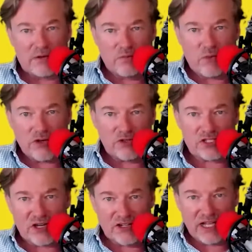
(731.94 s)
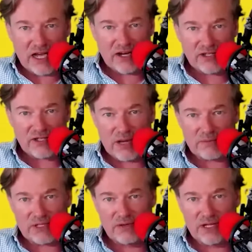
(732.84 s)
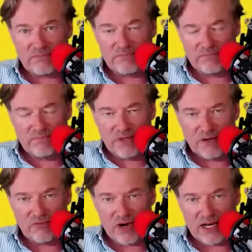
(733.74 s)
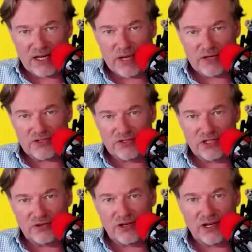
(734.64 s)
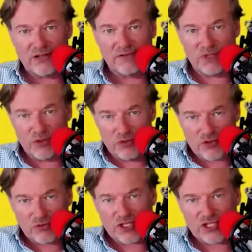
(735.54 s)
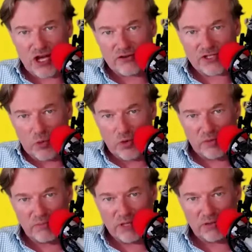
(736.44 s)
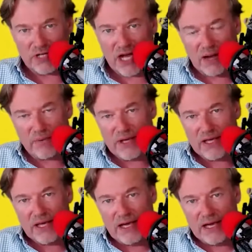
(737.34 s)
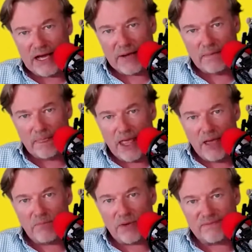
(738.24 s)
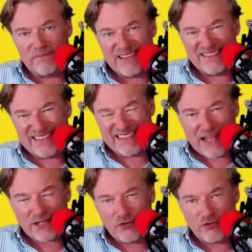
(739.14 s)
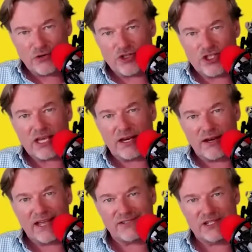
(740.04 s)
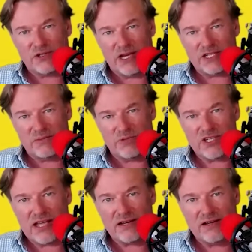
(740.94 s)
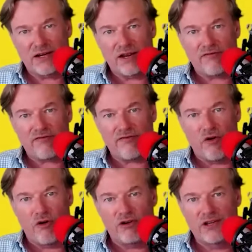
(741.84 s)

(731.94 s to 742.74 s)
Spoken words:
when you're starting out, as you absolutely rightly mentioned, you sort of start small and build up. But that's a real chicken and egg situation, particularly for